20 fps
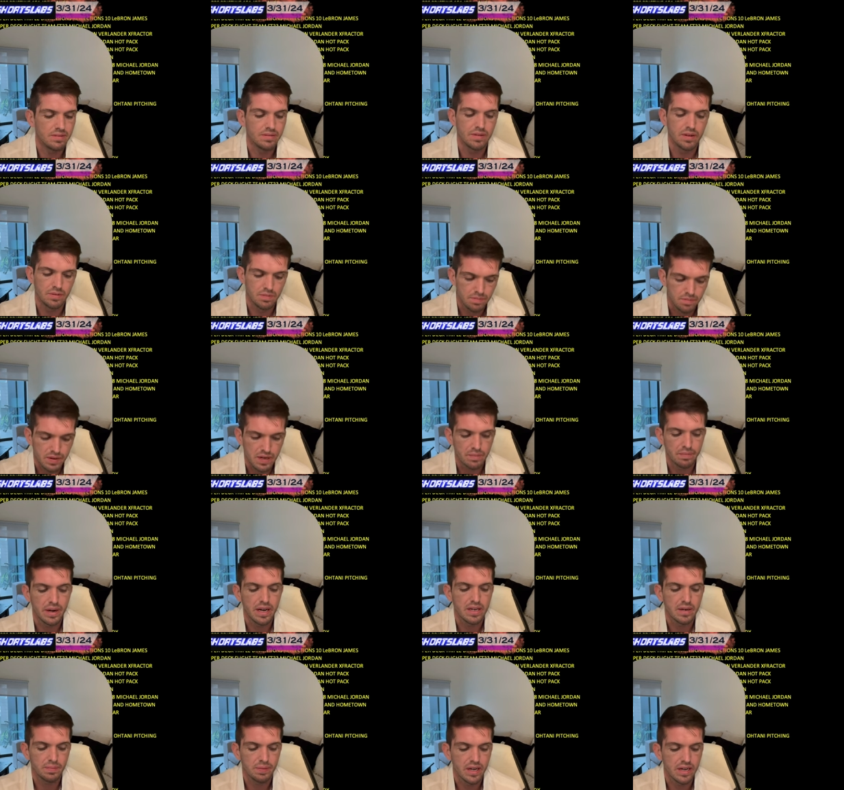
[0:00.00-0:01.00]
You know,
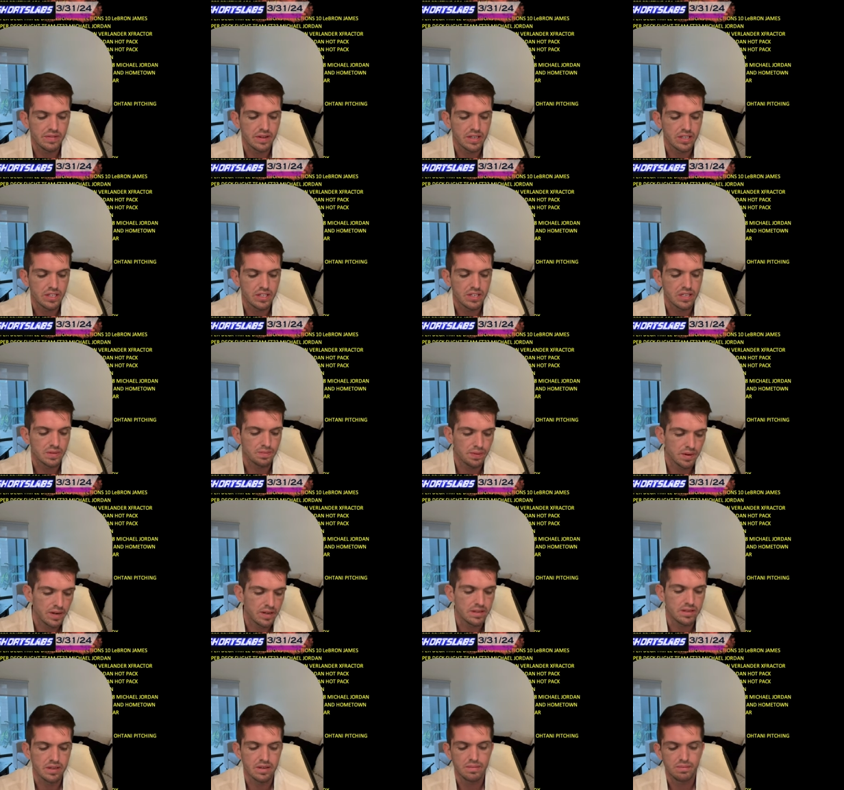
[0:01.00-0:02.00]
compared to previous year's
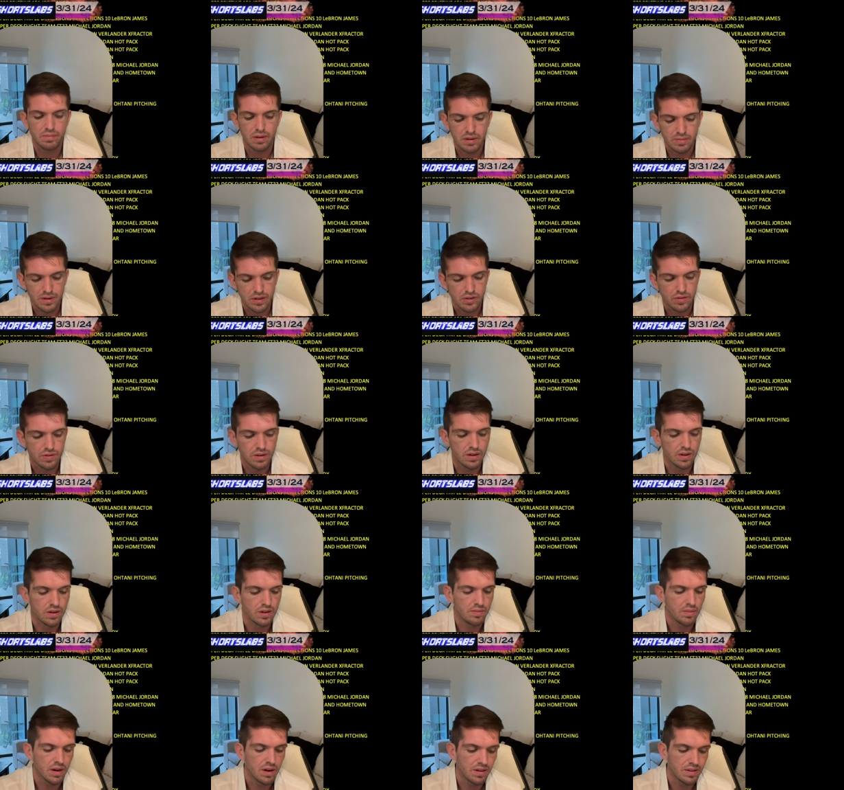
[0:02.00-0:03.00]
Prism, Bowman
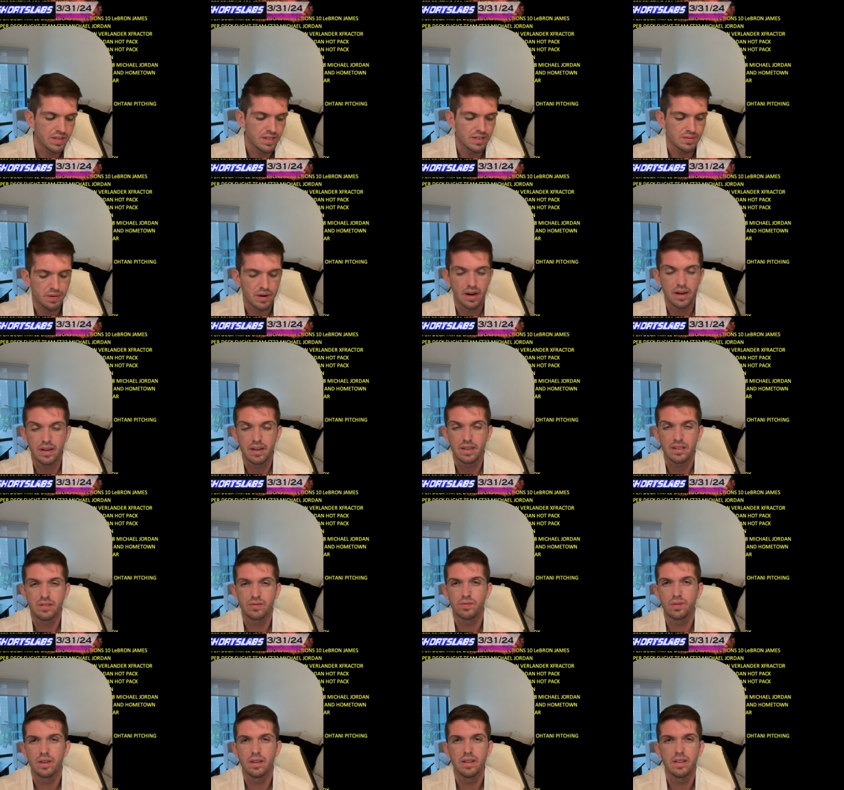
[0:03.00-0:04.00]
Chrome, all these
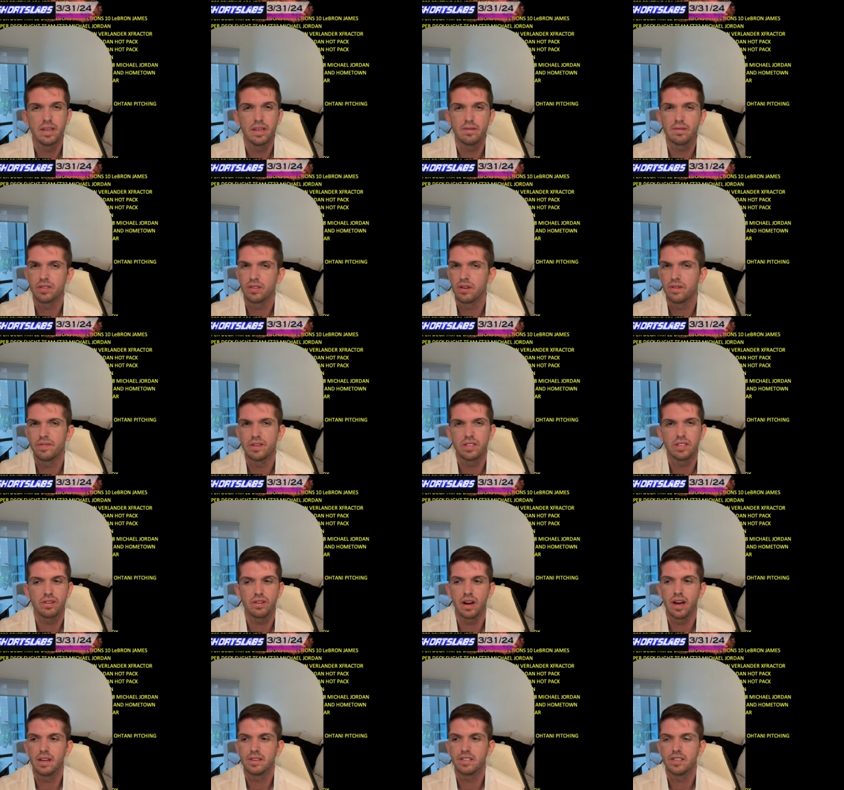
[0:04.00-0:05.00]
products, really surface
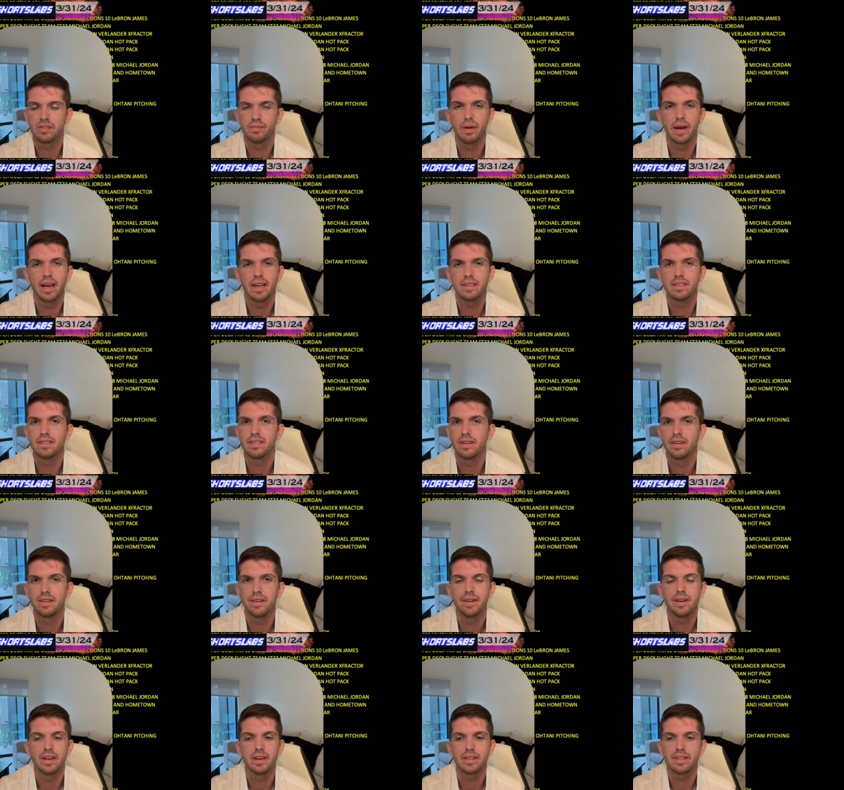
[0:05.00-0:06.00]
scratches, bad
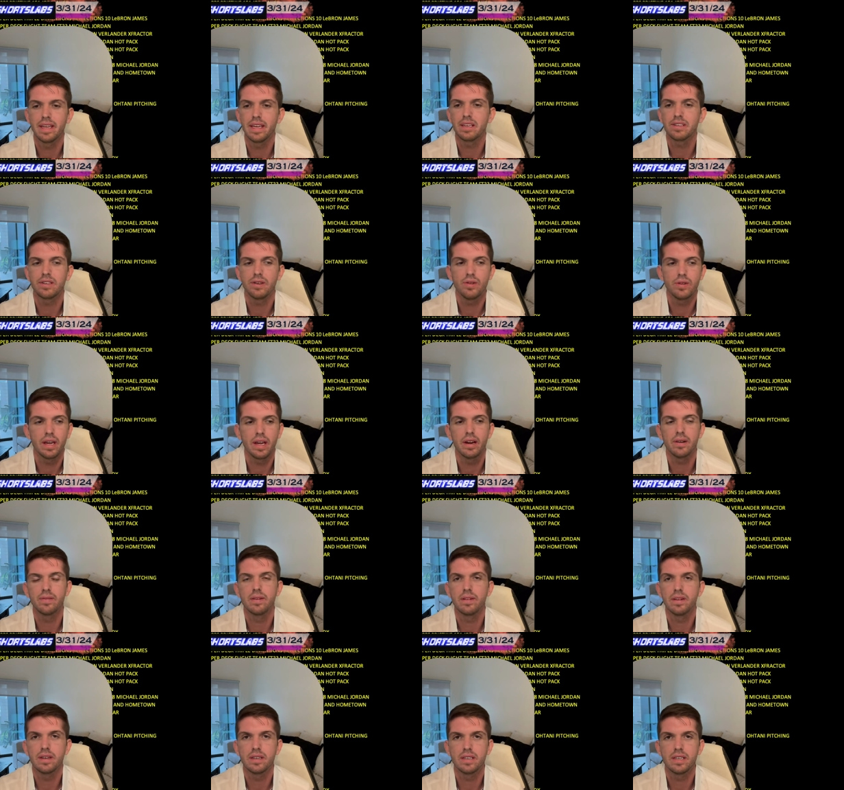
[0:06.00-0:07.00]
centering, things that you can't
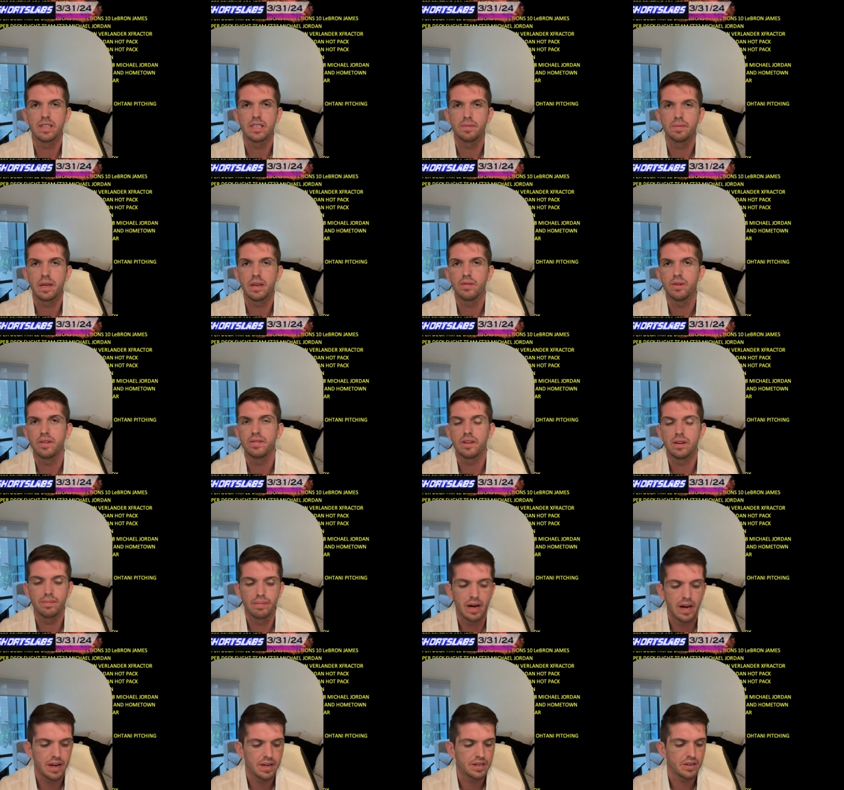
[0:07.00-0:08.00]
really anticipate whenever you're
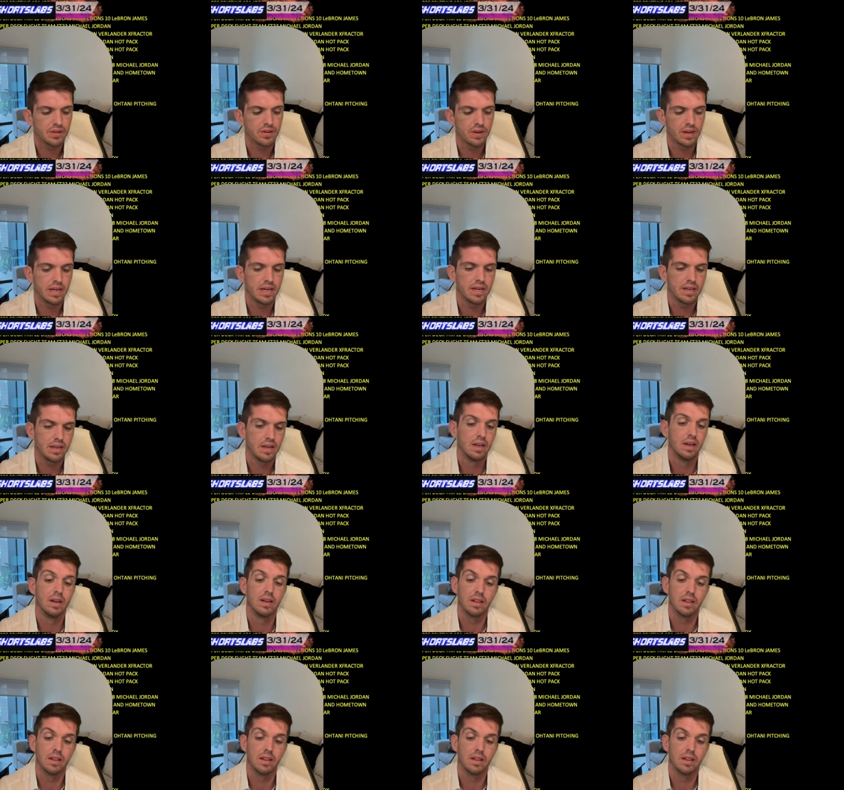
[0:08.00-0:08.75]
buying to grade.